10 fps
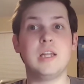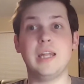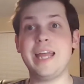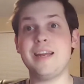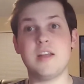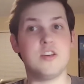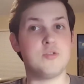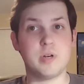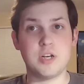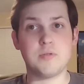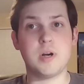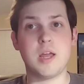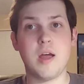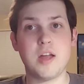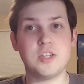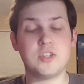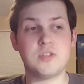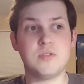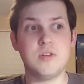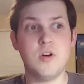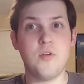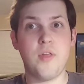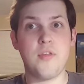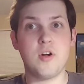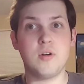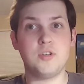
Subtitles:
late in 2020. I just know that they're